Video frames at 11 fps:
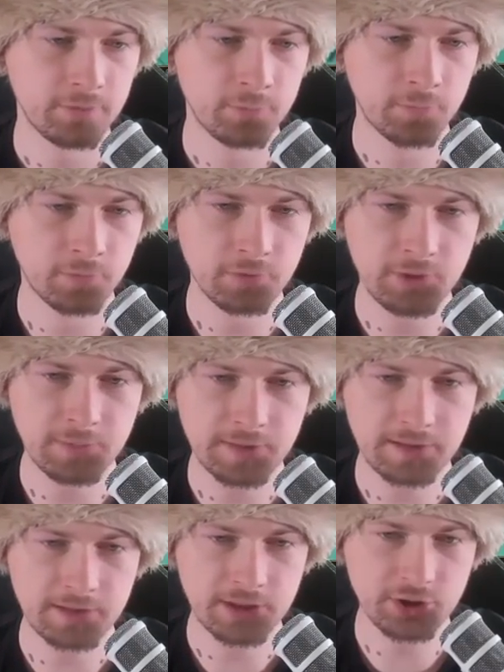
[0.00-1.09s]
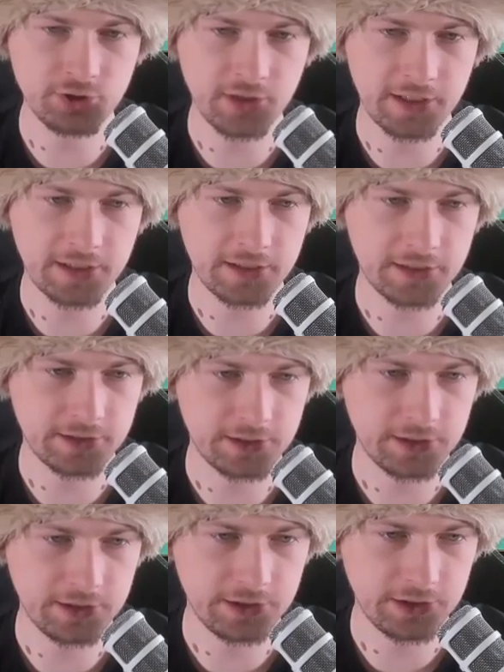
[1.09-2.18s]
To form Tibetan nation,
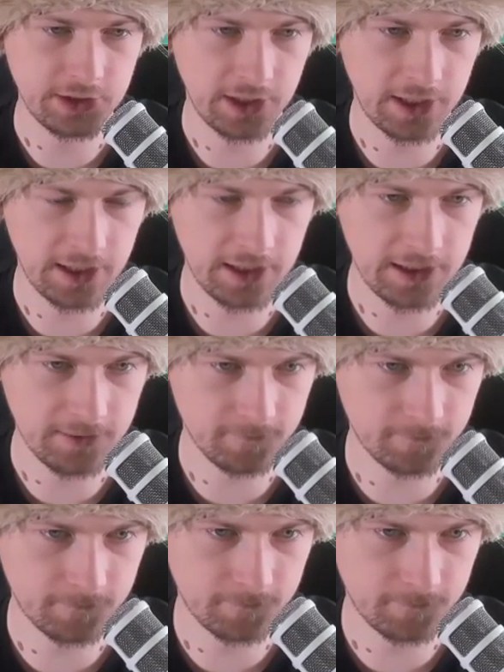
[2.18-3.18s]
I have